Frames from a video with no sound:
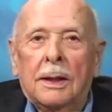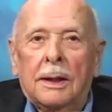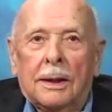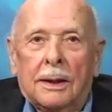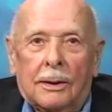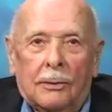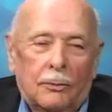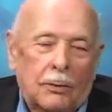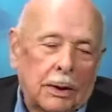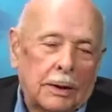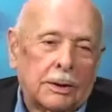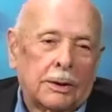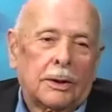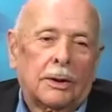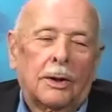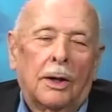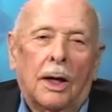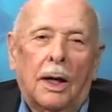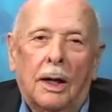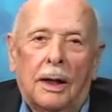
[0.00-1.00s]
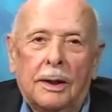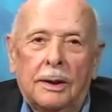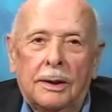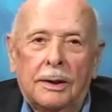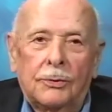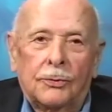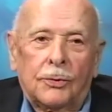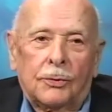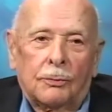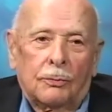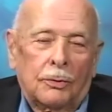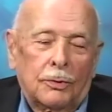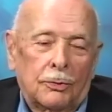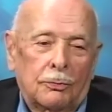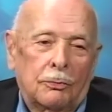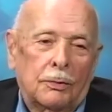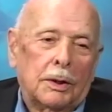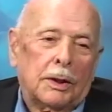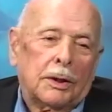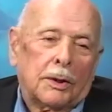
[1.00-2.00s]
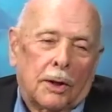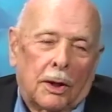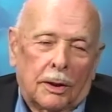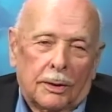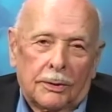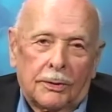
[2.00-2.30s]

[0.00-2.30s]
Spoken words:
I went to college, was recalled